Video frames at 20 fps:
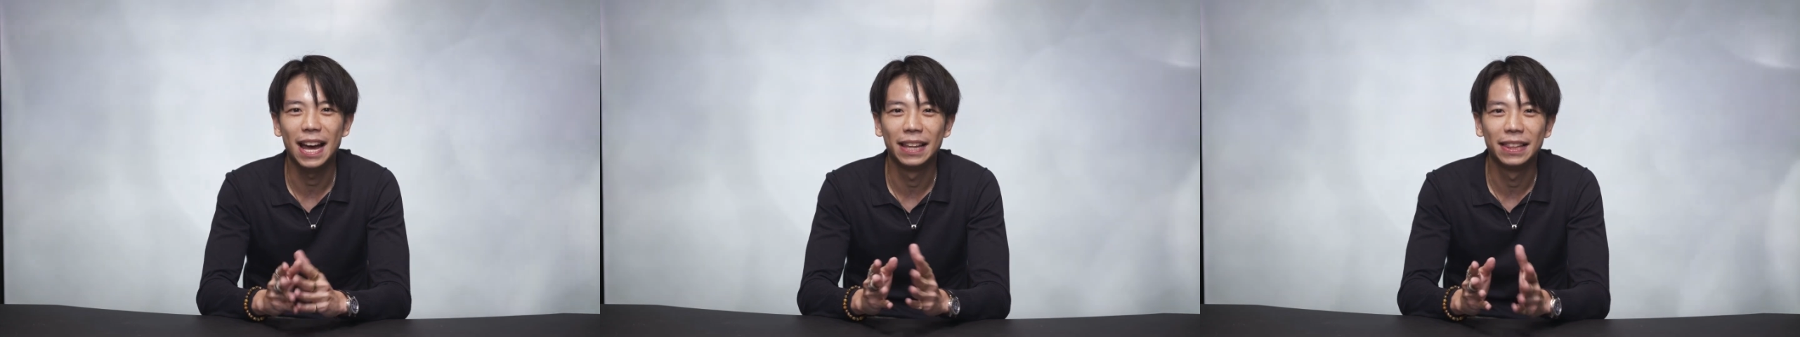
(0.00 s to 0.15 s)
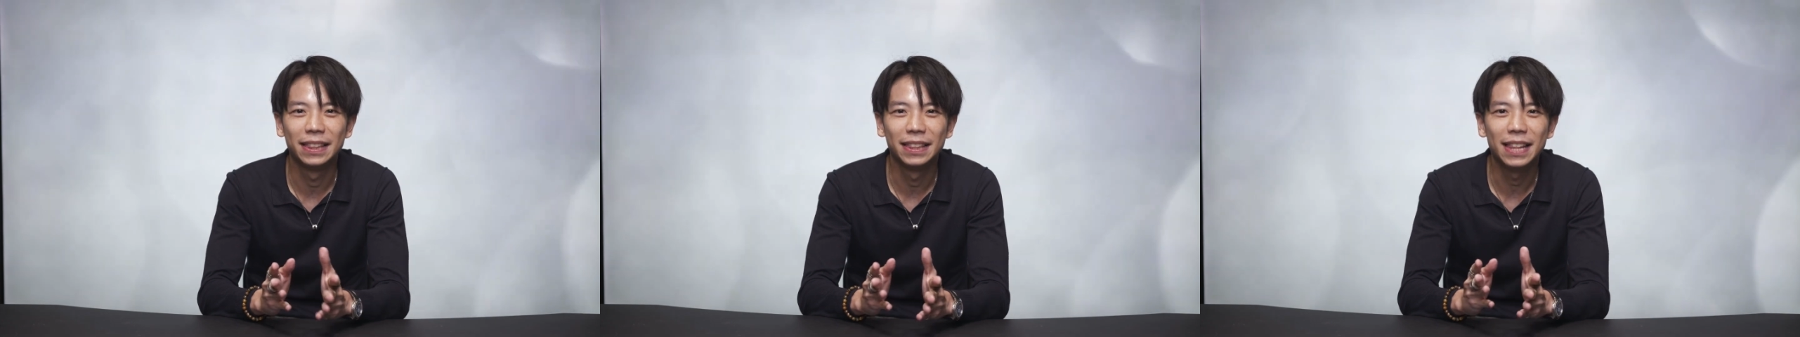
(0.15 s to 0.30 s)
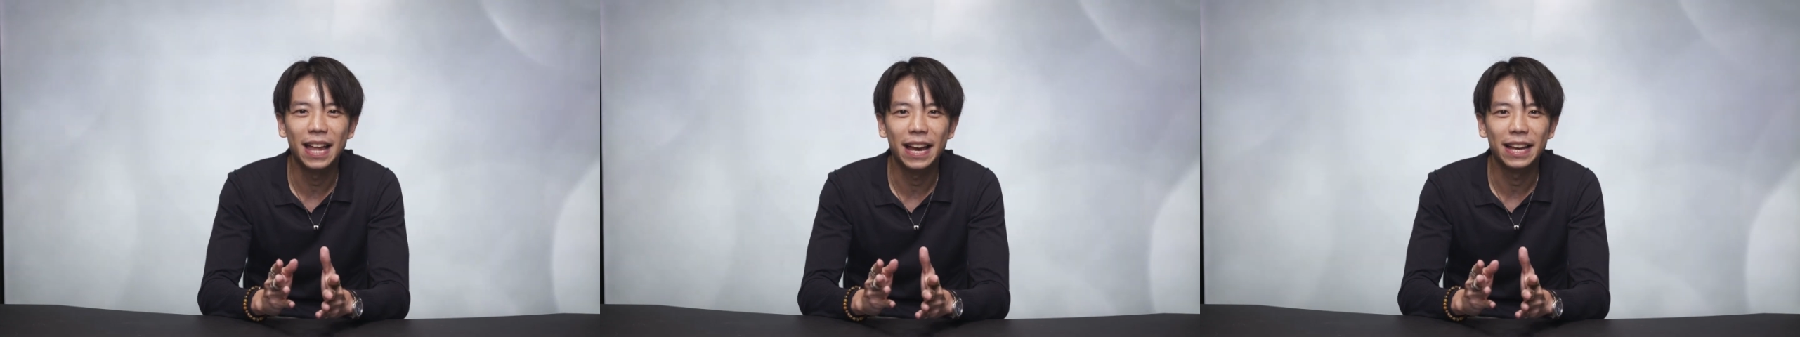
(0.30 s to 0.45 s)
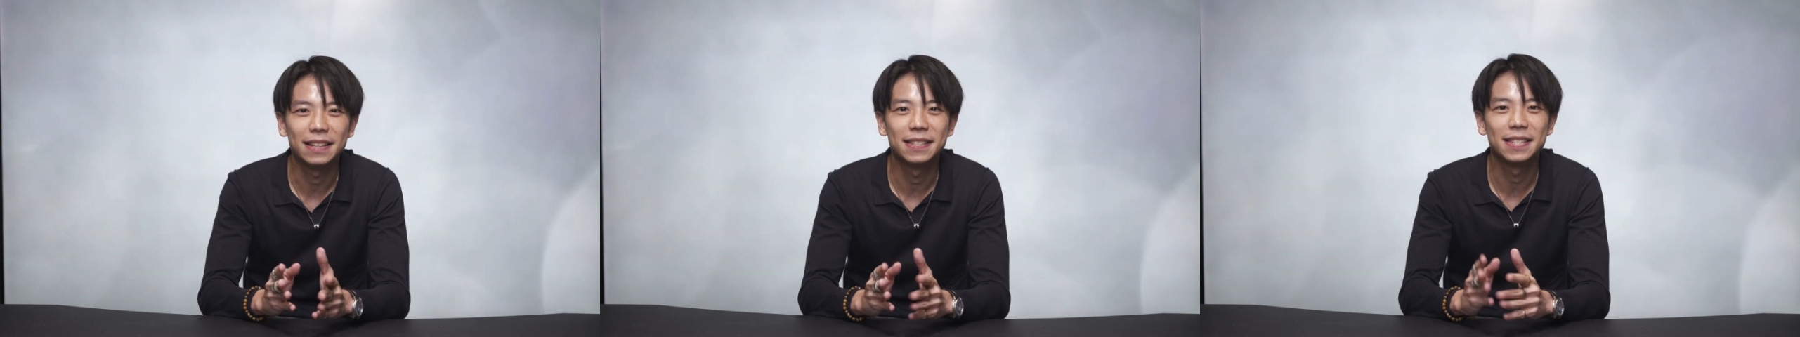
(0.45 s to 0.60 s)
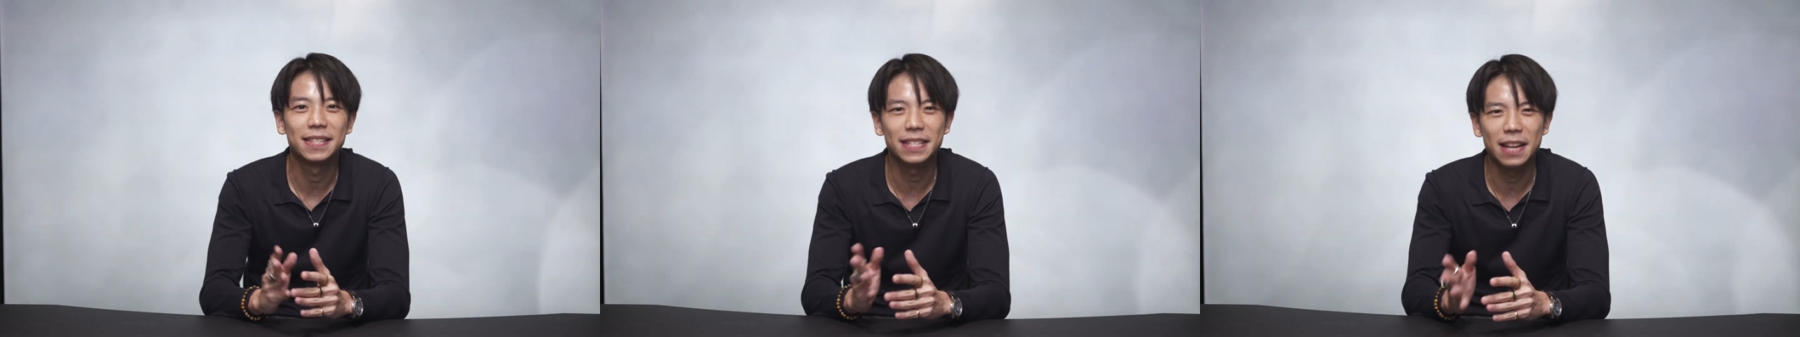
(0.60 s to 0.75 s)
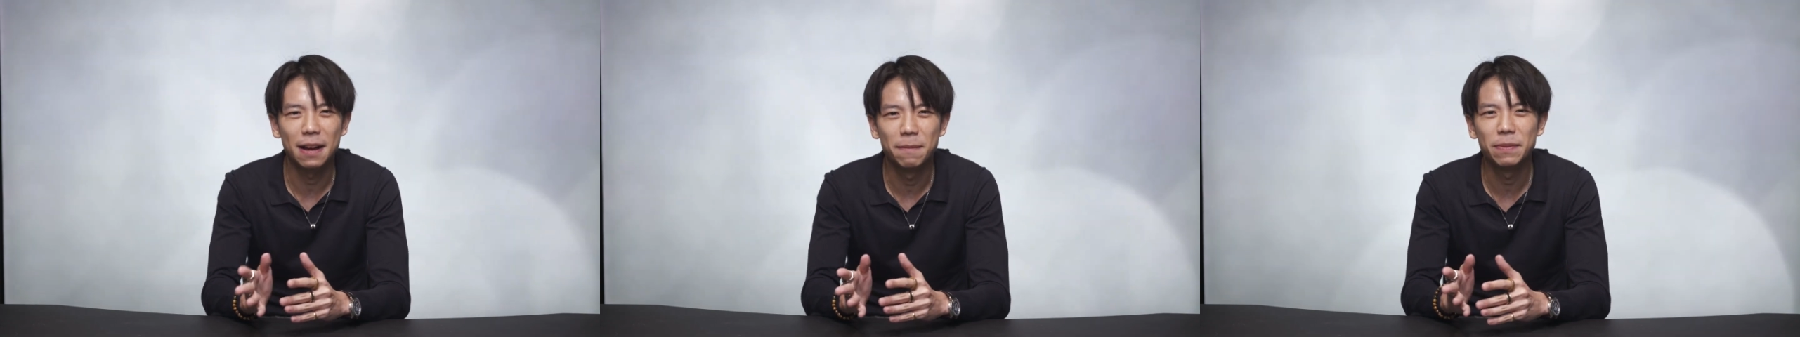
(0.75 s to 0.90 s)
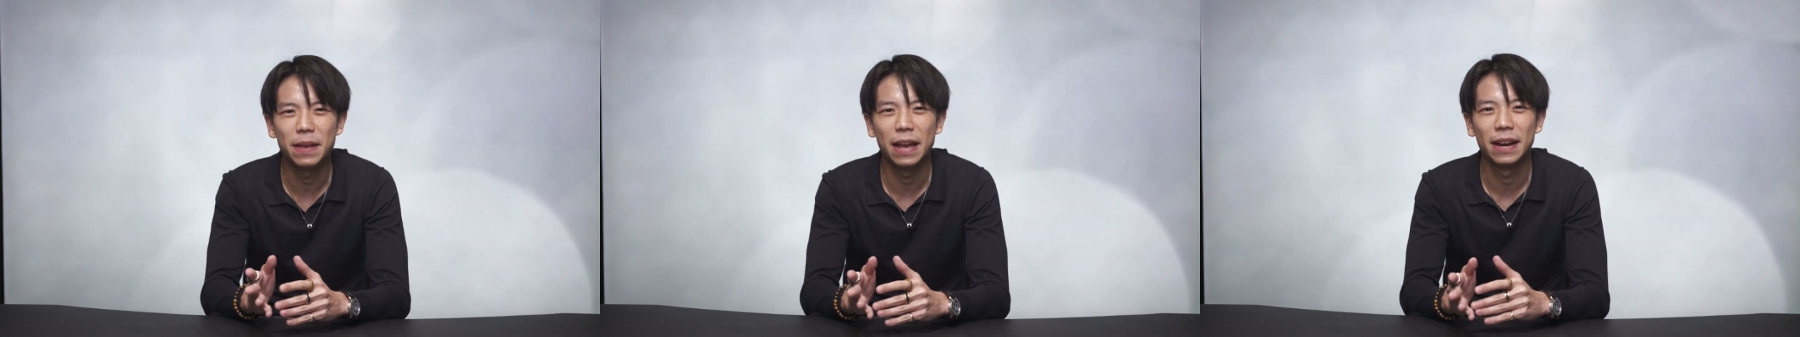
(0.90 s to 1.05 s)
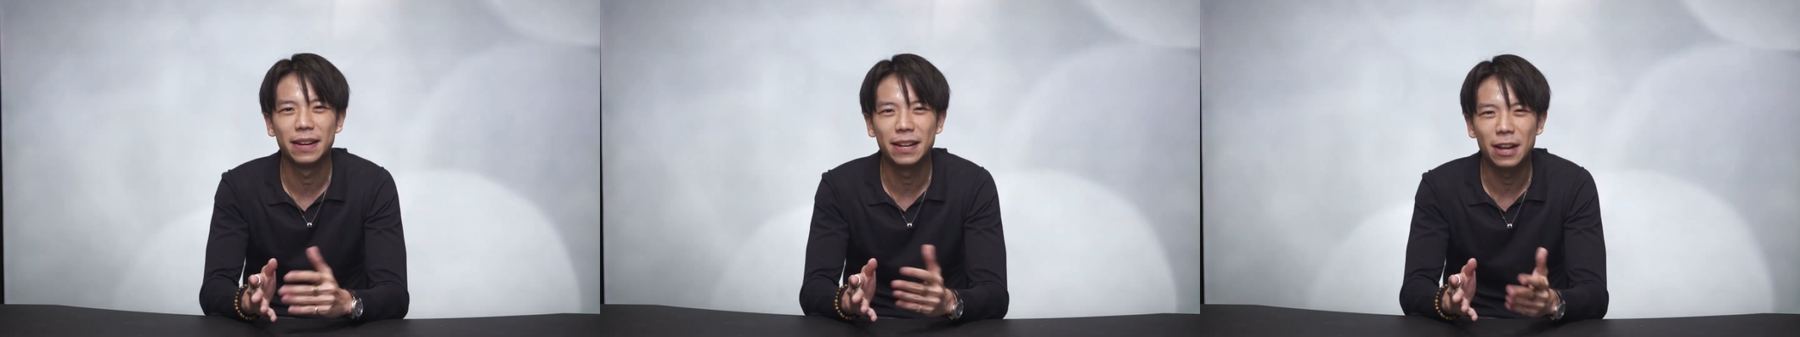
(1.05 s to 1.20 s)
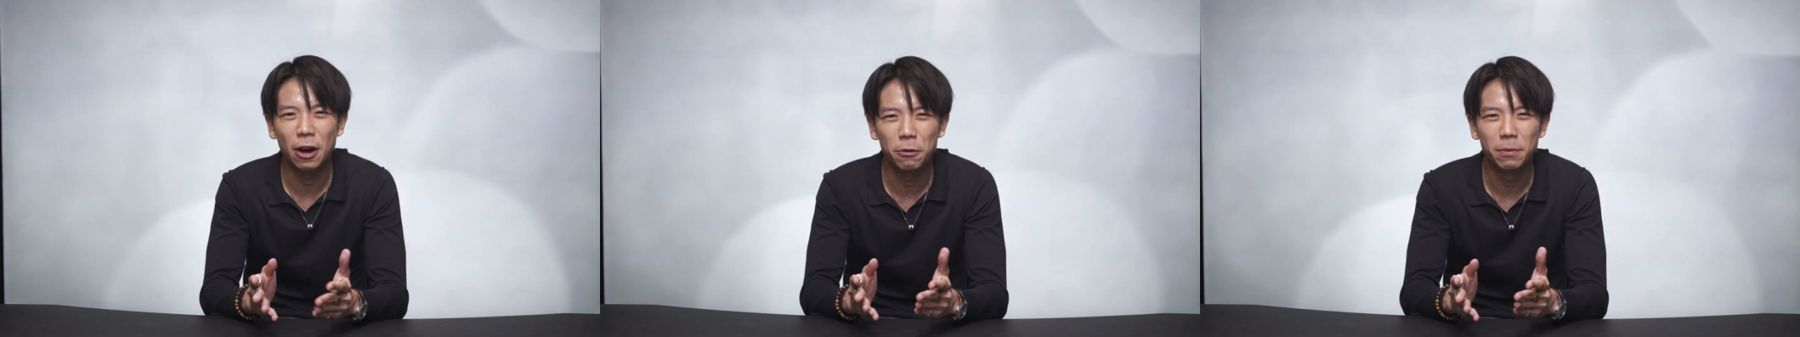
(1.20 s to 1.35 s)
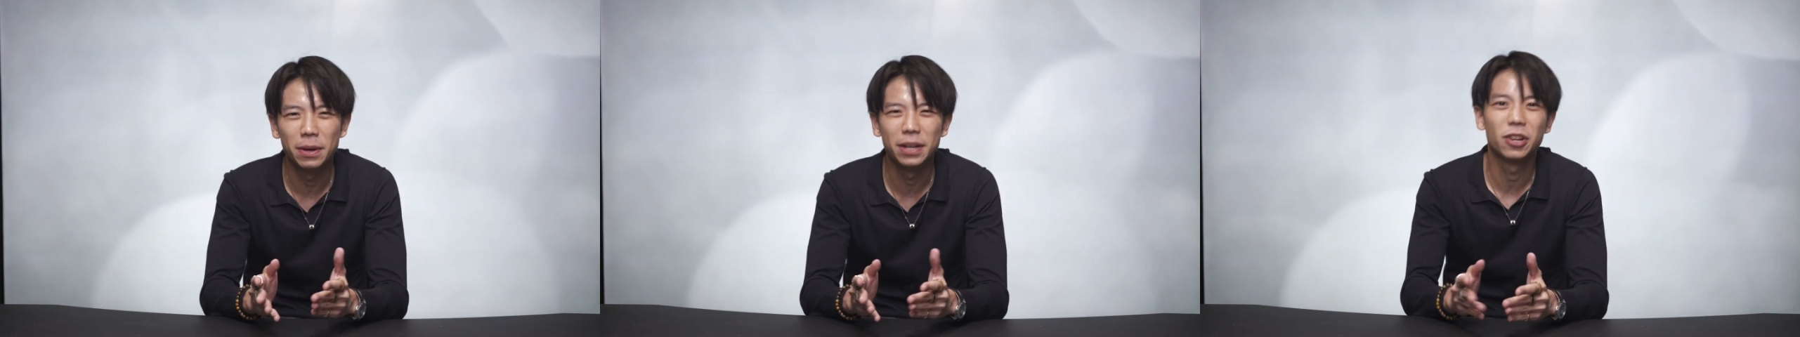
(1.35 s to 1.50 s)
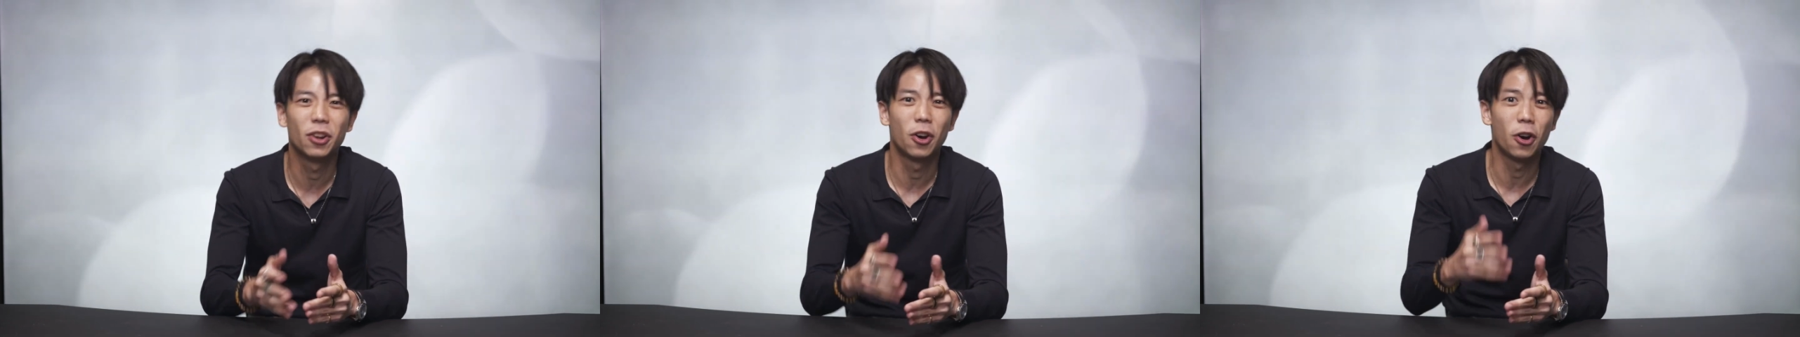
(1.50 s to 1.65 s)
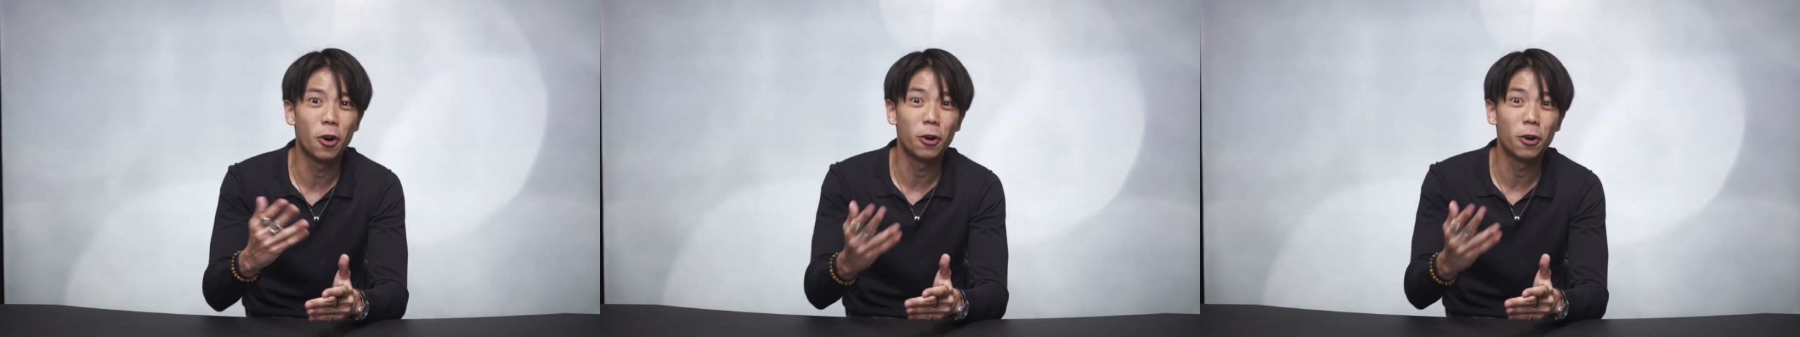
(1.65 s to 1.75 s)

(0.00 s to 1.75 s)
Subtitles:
unlike some endowment